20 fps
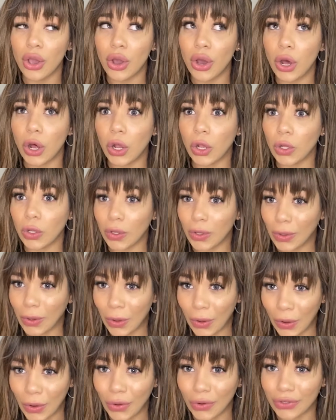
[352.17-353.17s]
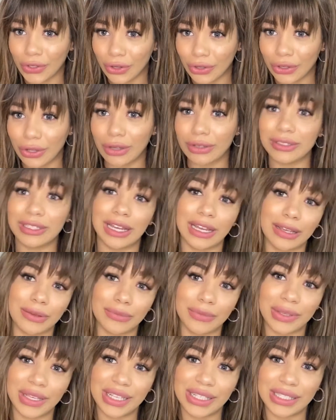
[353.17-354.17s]
a long time,
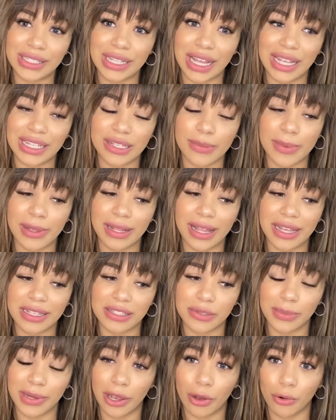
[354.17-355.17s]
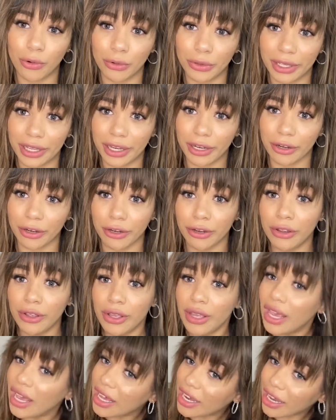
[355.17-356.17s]
because last time it lasted me a whole year,
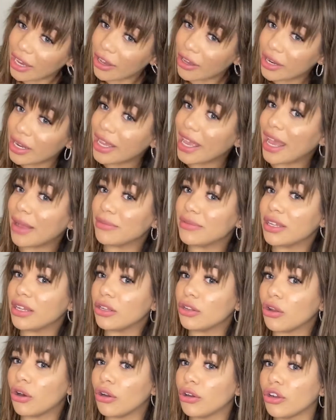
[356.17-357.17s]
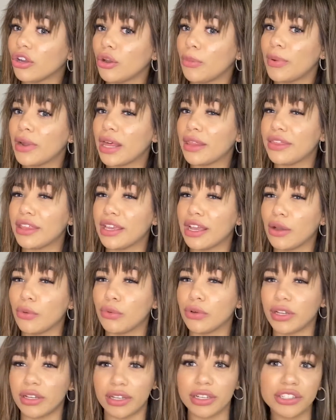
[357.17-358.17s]
and I could have kept it longer, but I think I
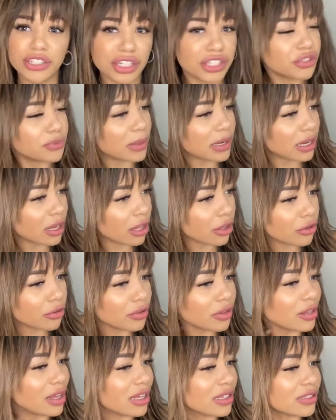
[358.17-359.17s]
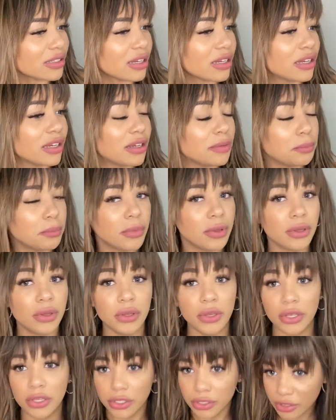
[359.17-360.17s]
wanted to change my color the last time,
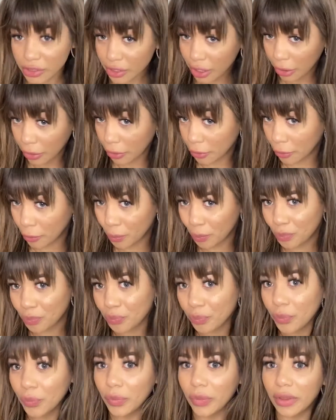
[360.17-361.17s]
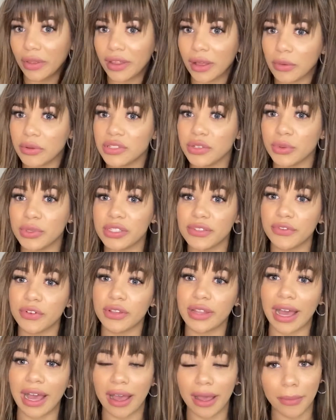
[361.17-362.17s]
so that was the reason for
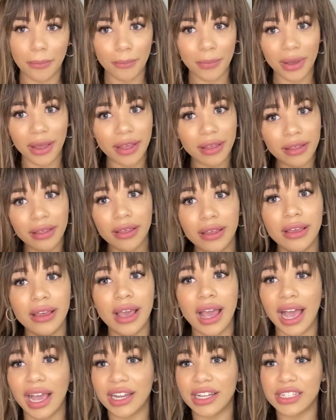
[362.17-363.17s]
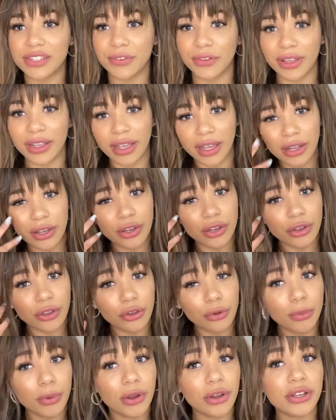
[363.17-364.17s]
that. But I just feel like a new
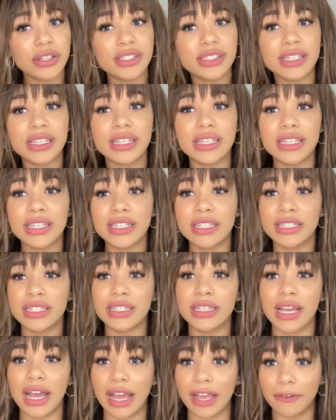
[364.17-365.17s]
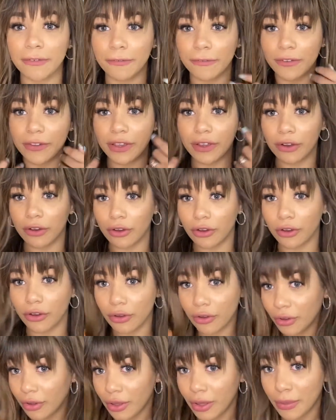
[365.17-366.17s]
person. I feel
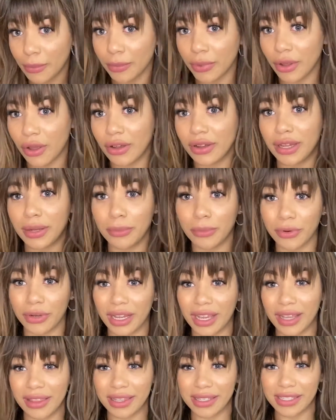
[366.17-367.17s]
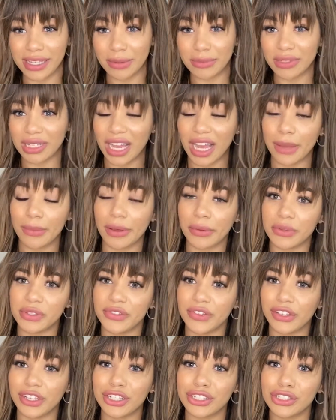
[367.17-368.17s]
blonde and brunette at the same time. I was
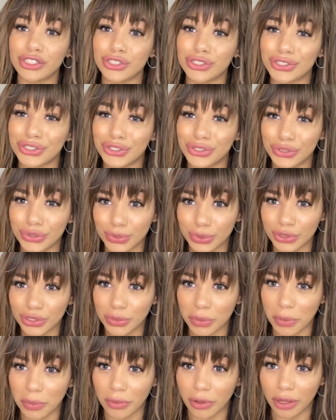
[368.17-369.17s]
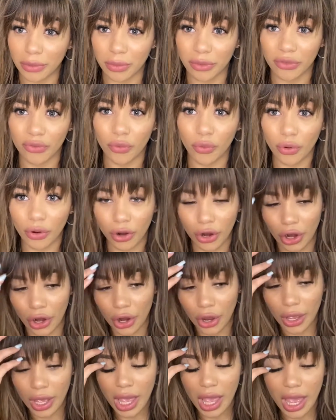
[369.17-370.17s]
feeling super blonde before,
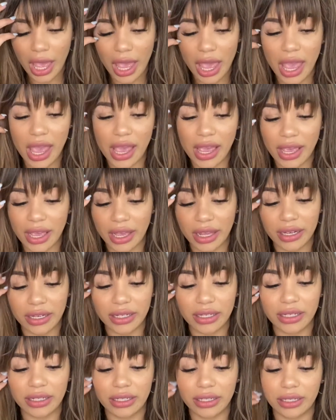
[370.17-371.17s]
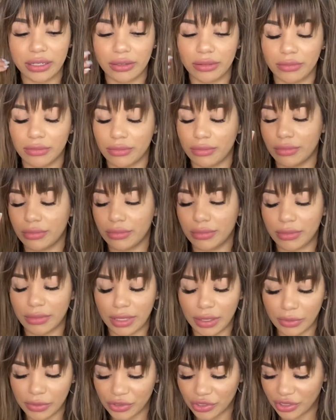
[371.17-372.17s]
and it
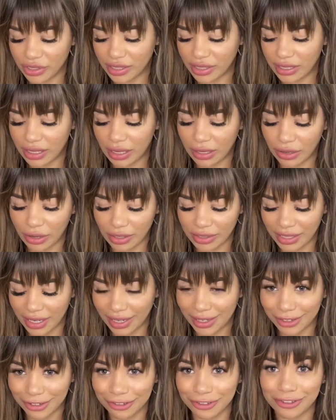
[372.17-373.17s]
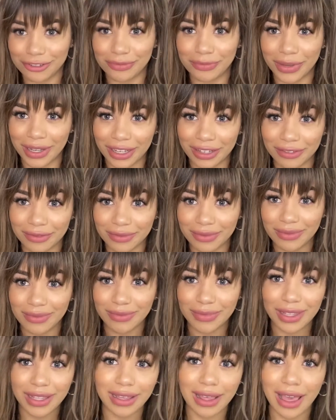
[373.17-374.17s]
was just a lot to handle, but
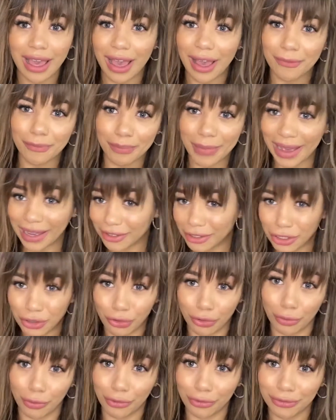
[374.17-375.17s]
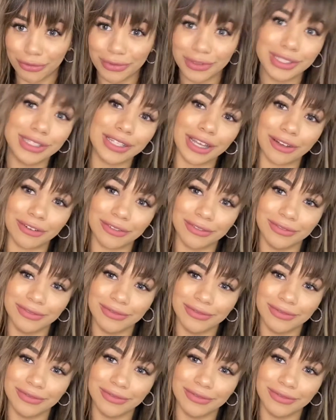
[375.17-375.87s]
back to normal. So